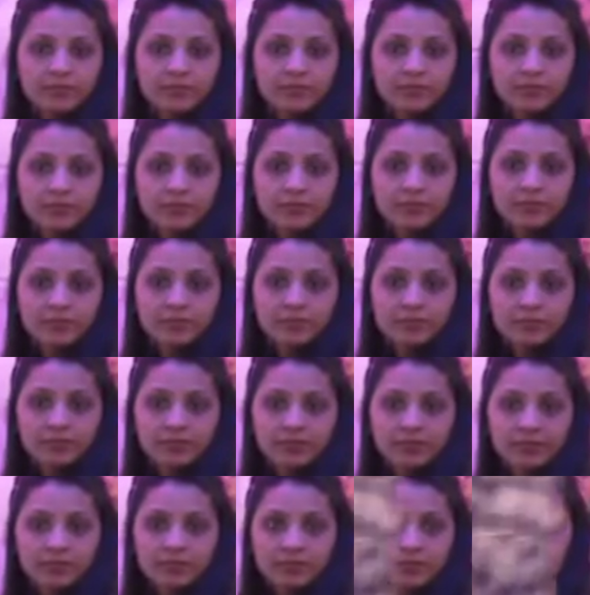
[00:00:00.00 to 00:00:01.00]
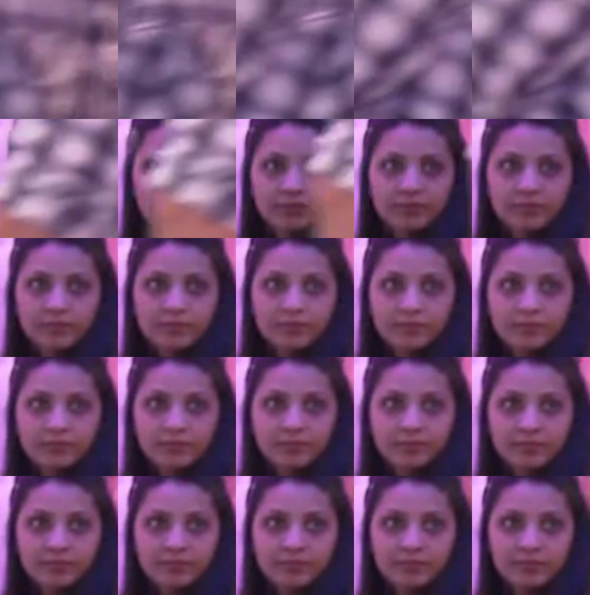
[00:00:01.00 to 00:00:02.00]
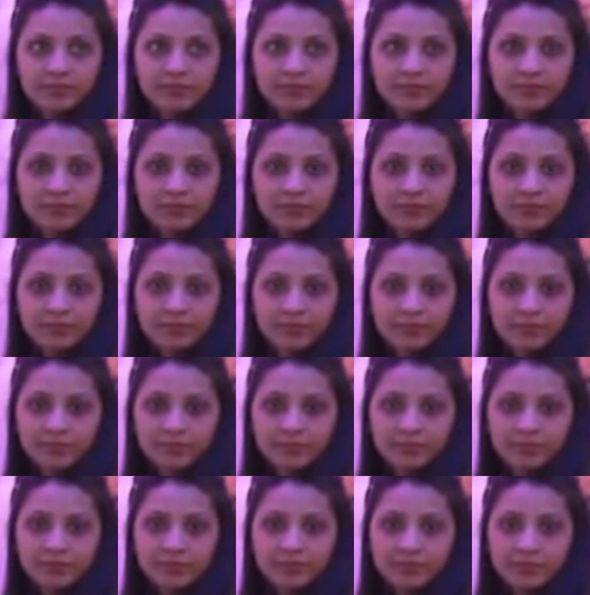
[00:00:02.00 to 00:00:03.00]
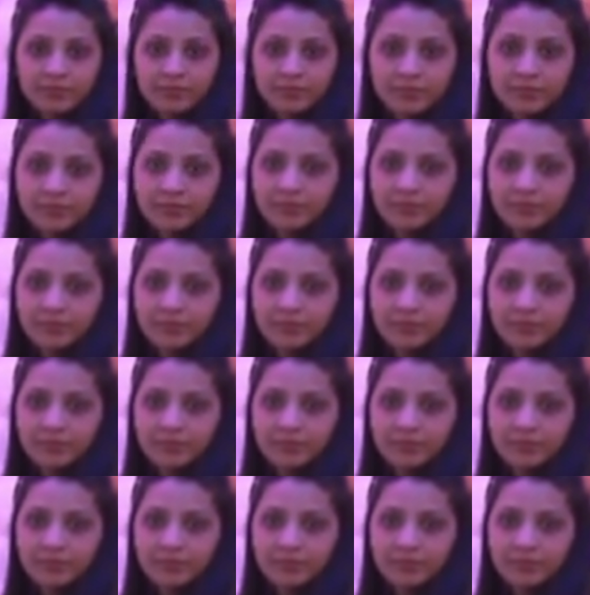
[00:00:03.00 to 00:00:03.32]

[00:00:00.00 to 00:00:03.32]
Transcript: (silent)